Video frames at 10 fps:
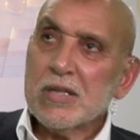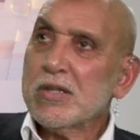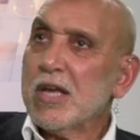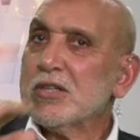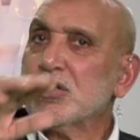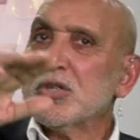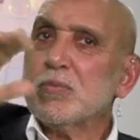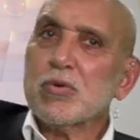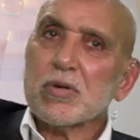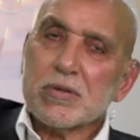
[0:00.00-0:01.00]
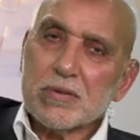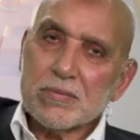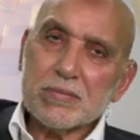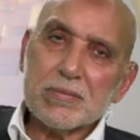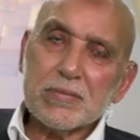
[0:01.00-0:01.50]
in the history
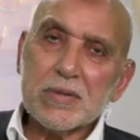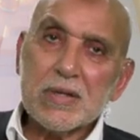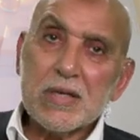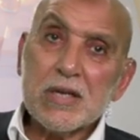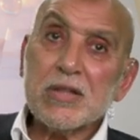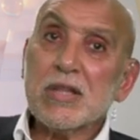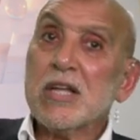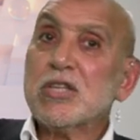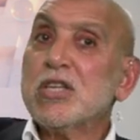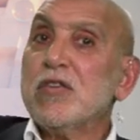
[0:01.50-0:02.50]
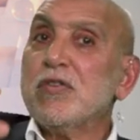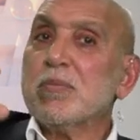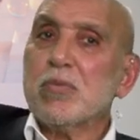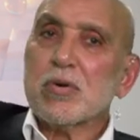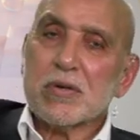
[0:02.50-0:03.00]
book, in the
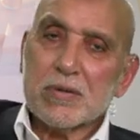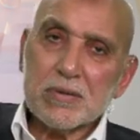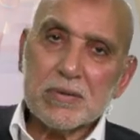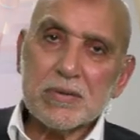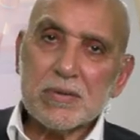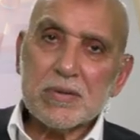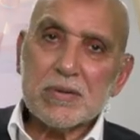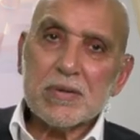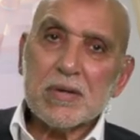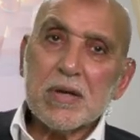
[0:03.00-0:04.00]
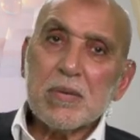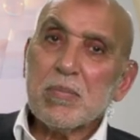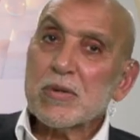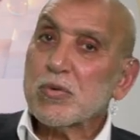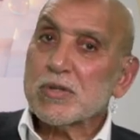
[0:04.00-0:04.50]
achieving book.
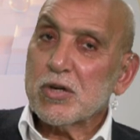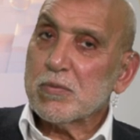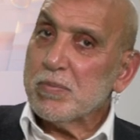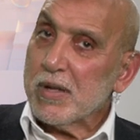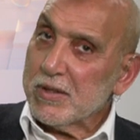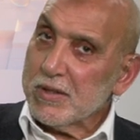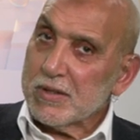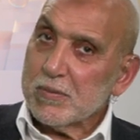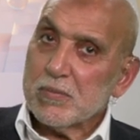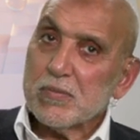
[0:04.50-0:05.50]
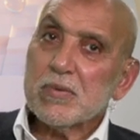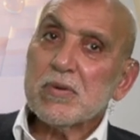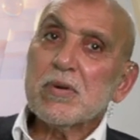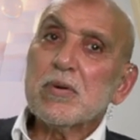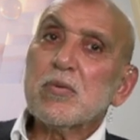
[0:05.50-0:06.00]
But without building,
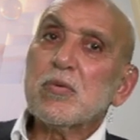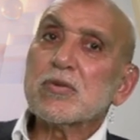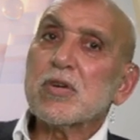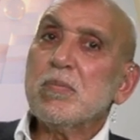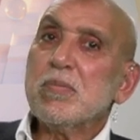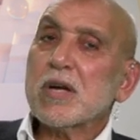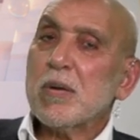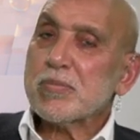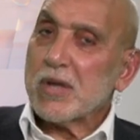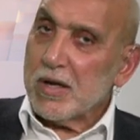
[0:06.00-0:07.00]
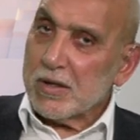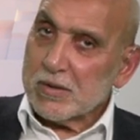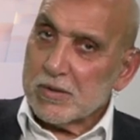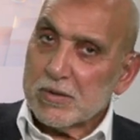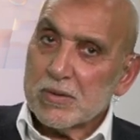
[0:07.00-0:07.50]
without become
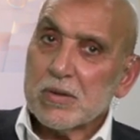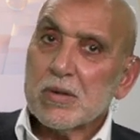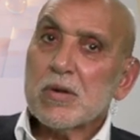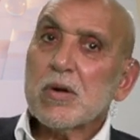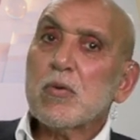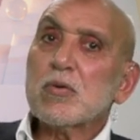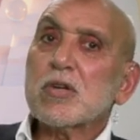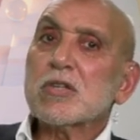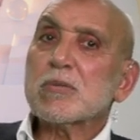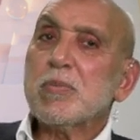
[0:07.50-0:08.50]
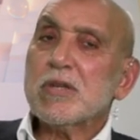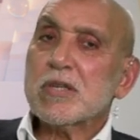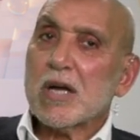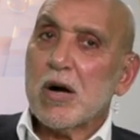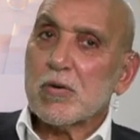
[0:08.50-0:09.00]
tired, without
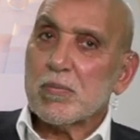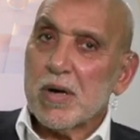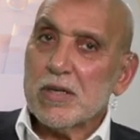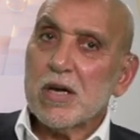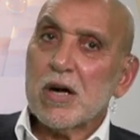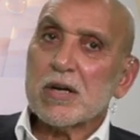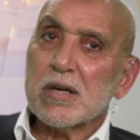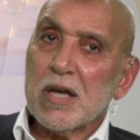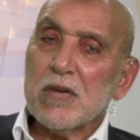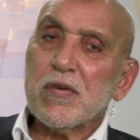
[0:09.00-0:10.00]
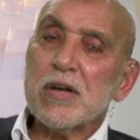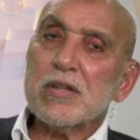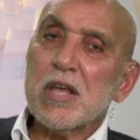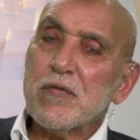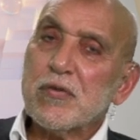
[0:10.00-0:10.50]
spending our money, our life,
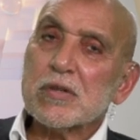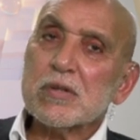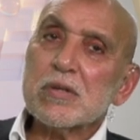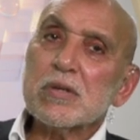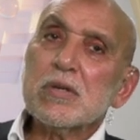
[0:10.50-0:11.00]
and effort